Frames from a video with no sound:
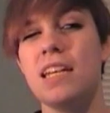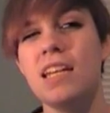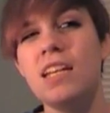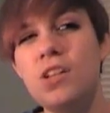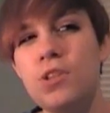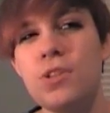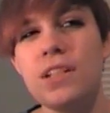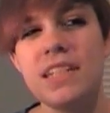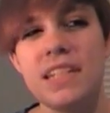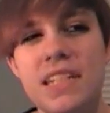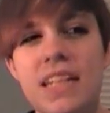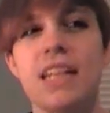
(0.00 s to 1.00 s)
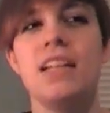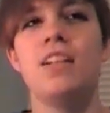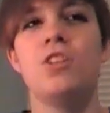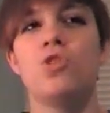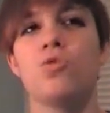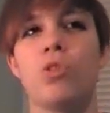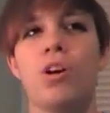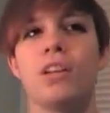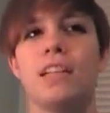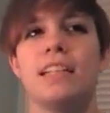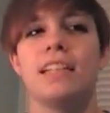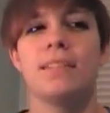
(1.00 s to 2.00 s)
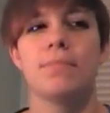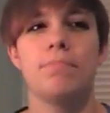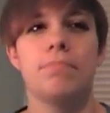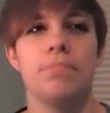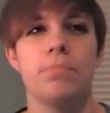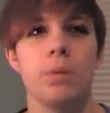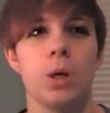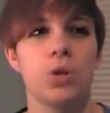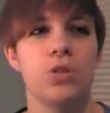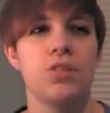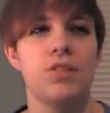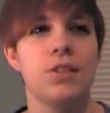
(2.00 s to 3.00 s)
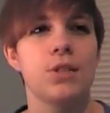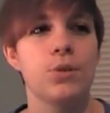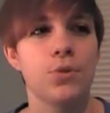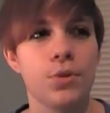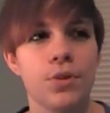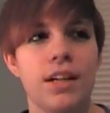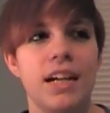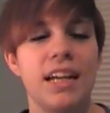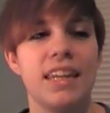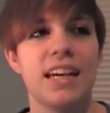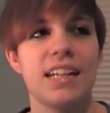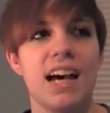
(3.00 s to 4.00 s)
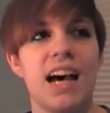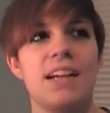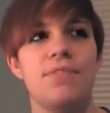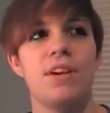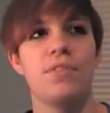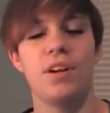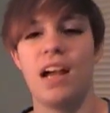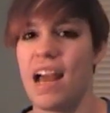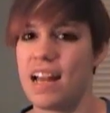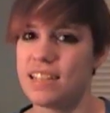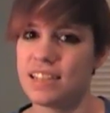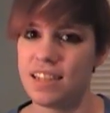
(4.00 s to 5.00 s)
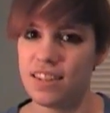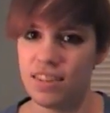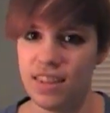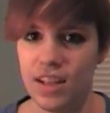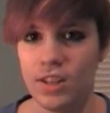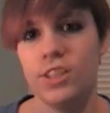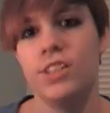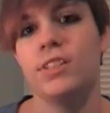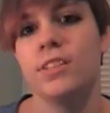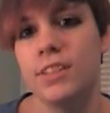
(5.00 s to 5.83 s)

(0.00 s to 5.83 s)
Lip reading: interesting drunk person story that I've ever had at the theater.